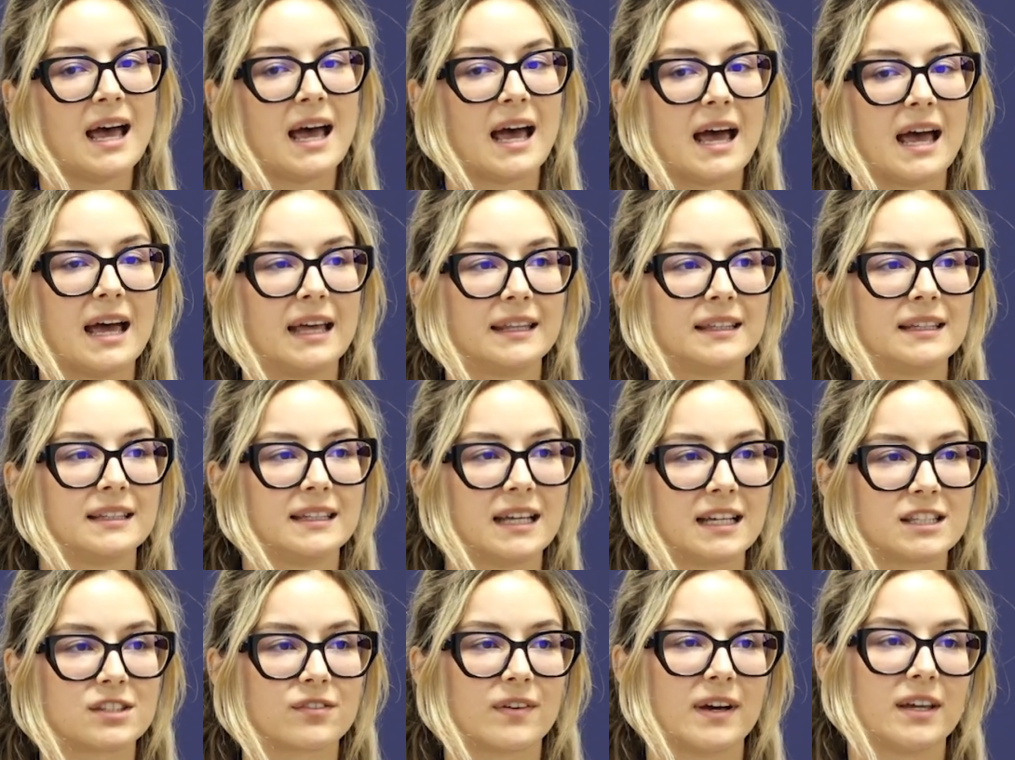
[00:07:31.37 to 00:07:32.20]
and
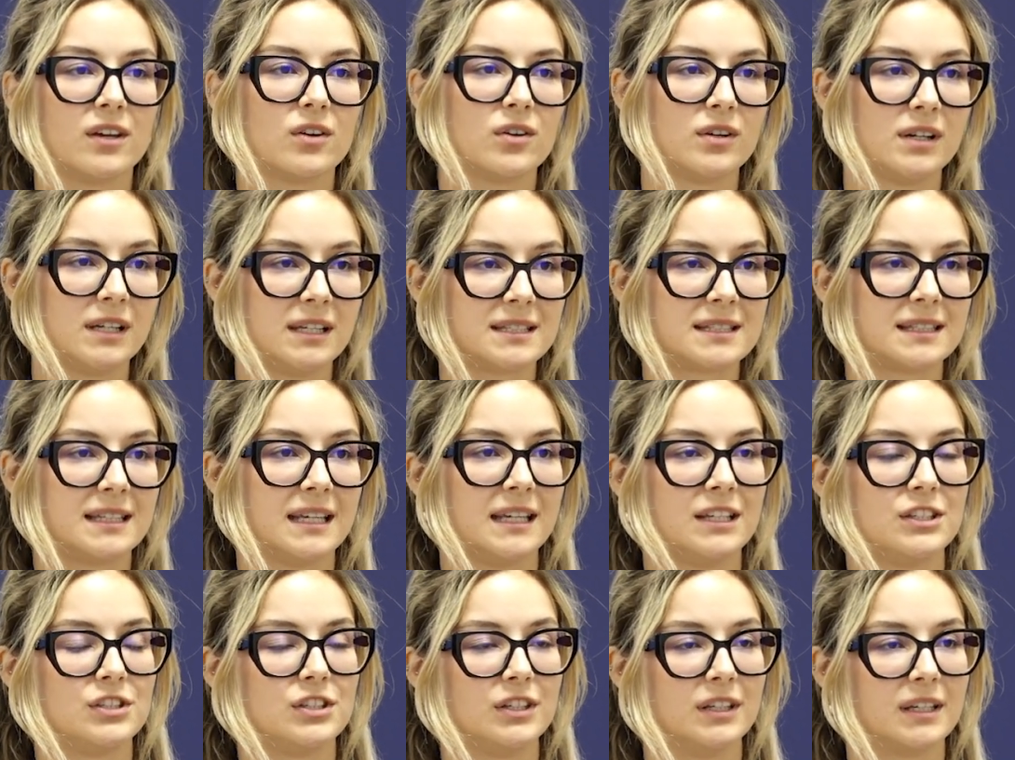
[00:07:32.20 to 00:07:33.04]
that's why early
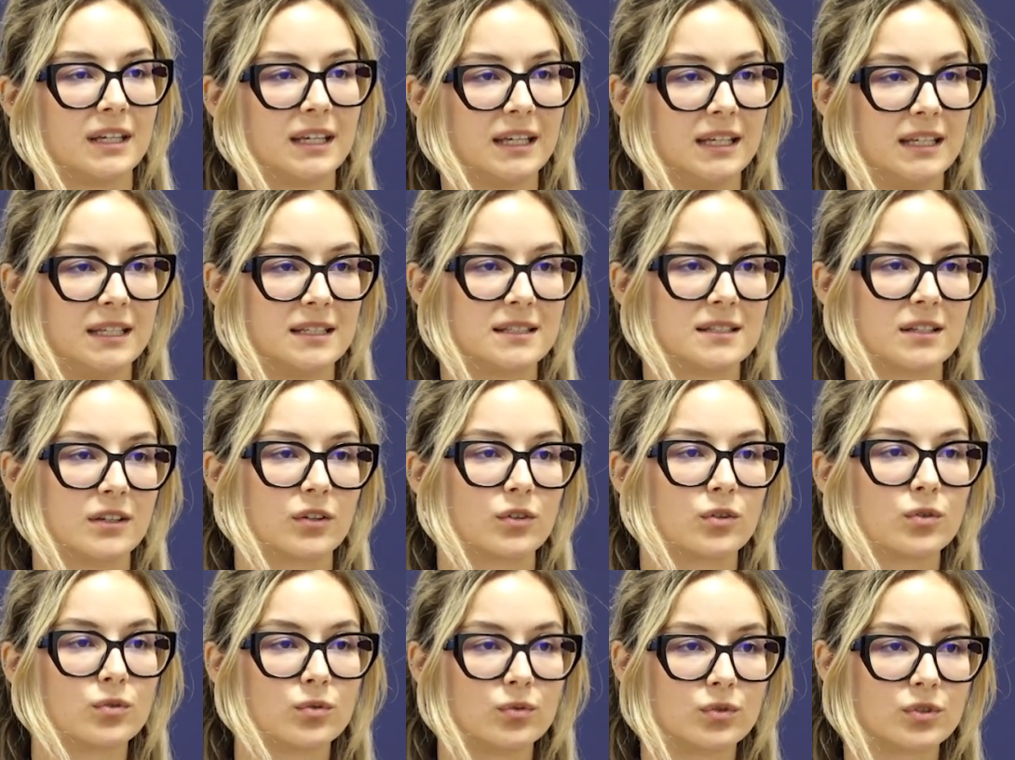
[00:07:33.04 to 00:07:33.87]
staging is
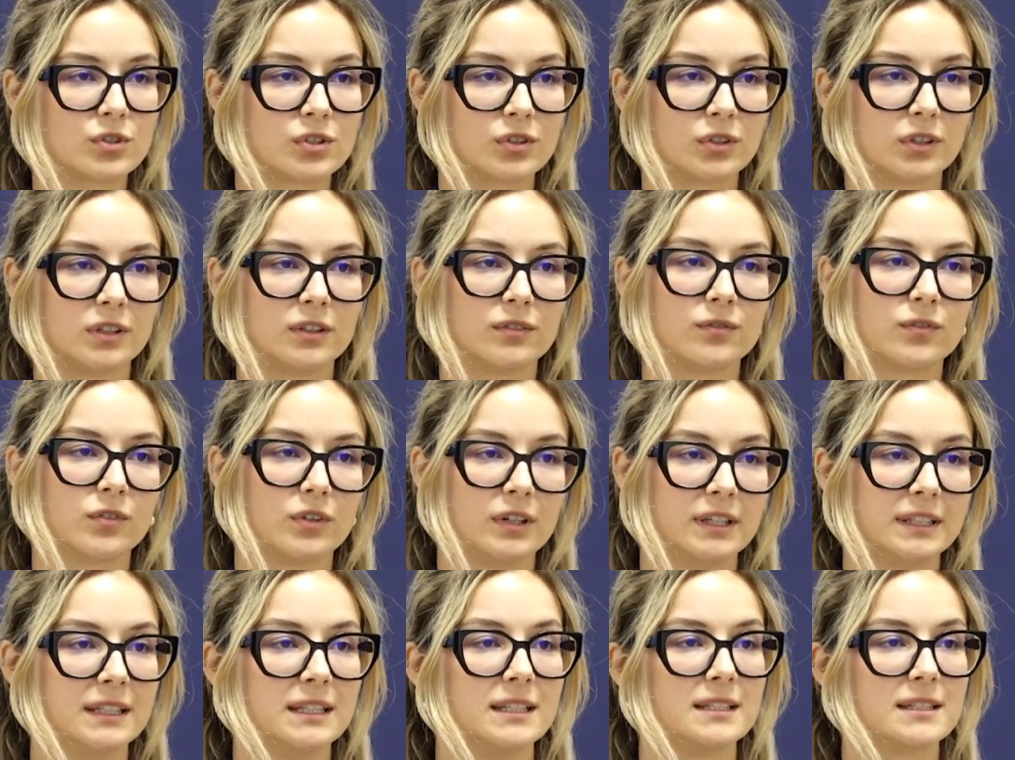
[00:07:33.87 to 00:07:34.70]
crucial
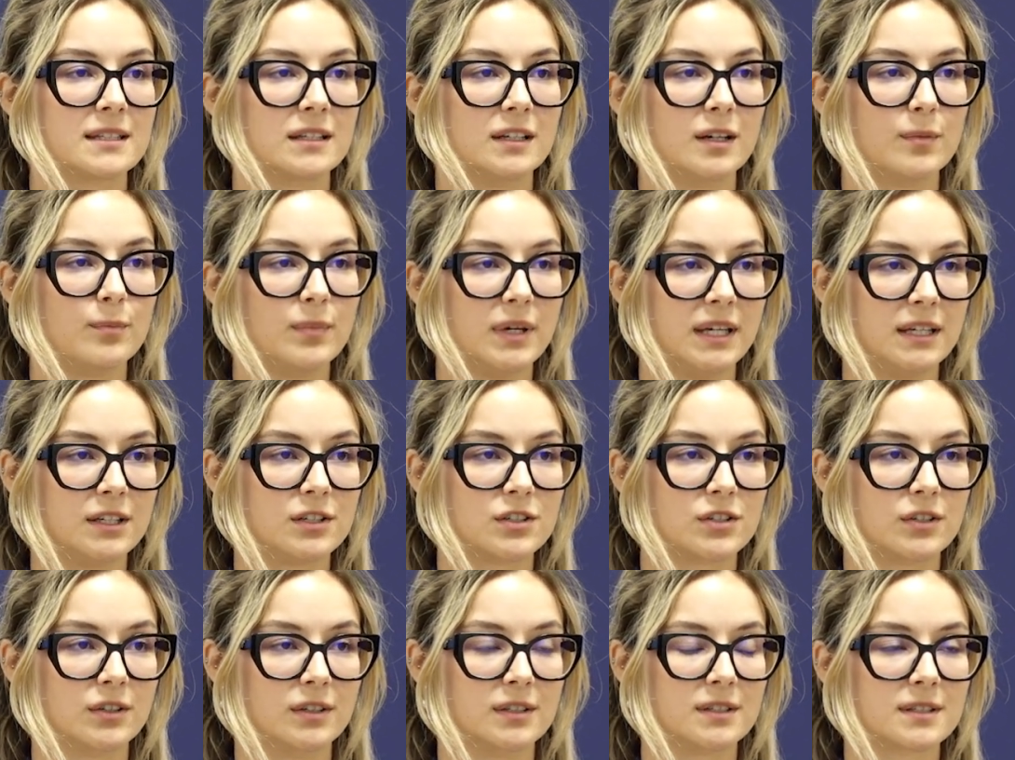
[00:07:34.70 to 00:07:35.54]
for these
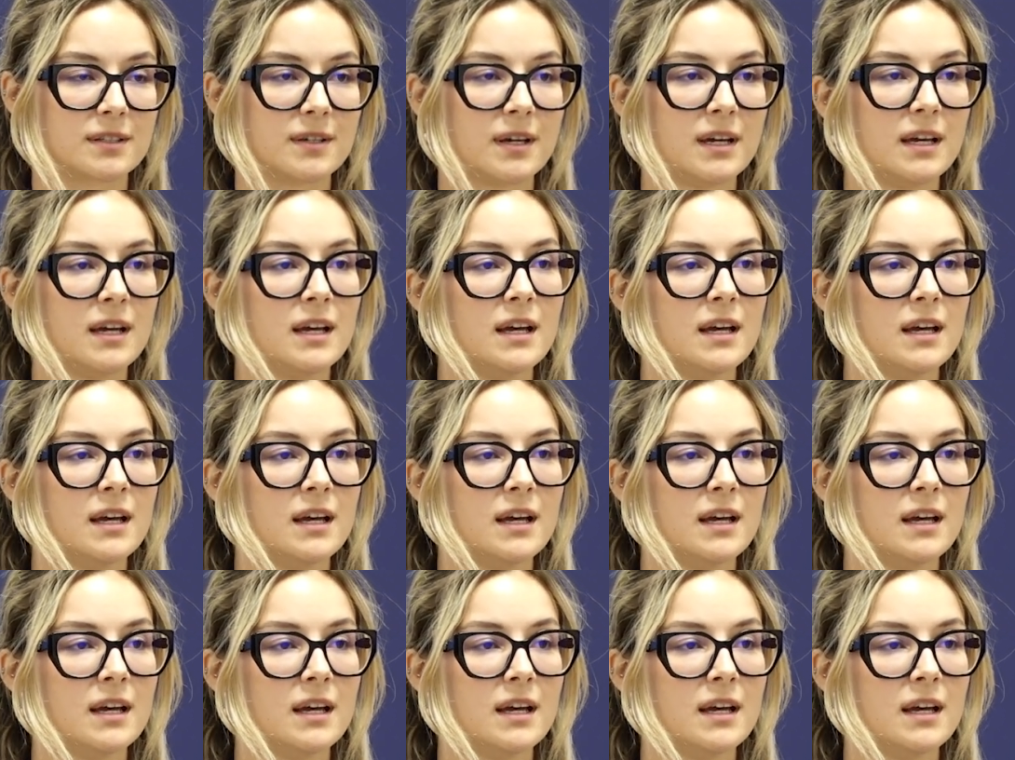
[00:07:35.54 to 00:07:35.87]
patients.